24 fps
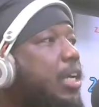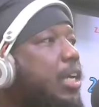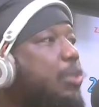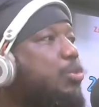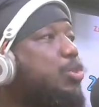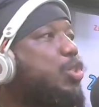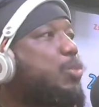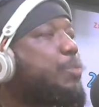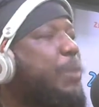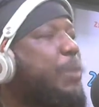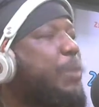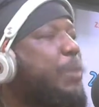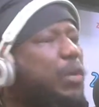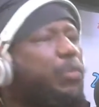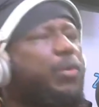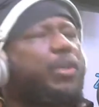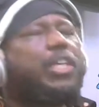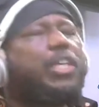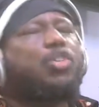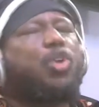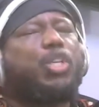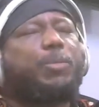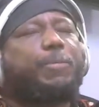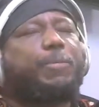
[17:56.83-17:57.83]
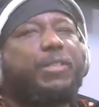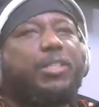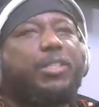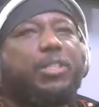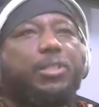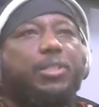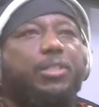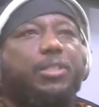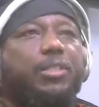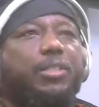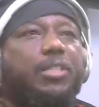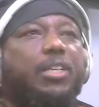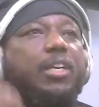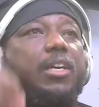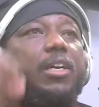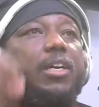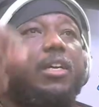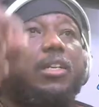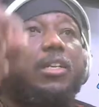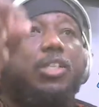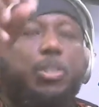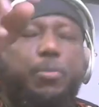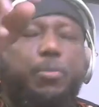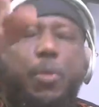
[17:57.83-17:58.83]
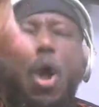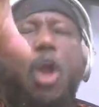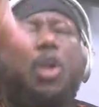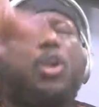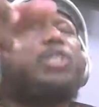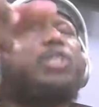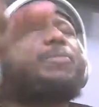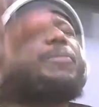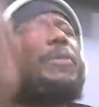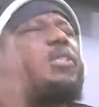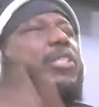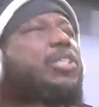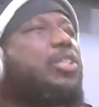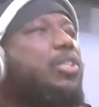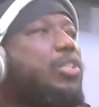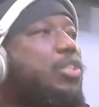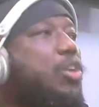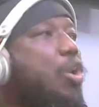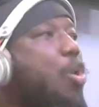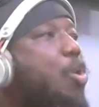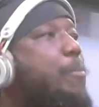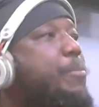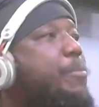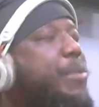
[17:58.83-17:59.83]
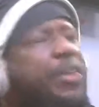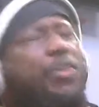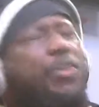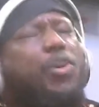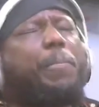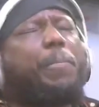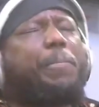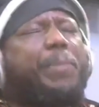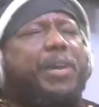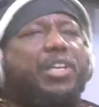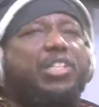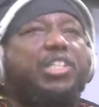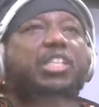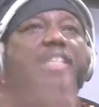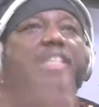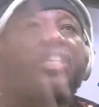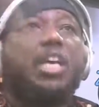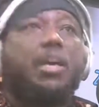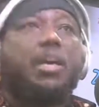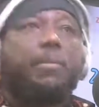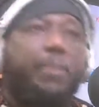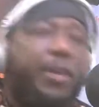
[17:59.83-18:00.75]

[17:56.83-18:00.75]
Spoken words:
You speak with this hospital, small hospitals, bring your patients.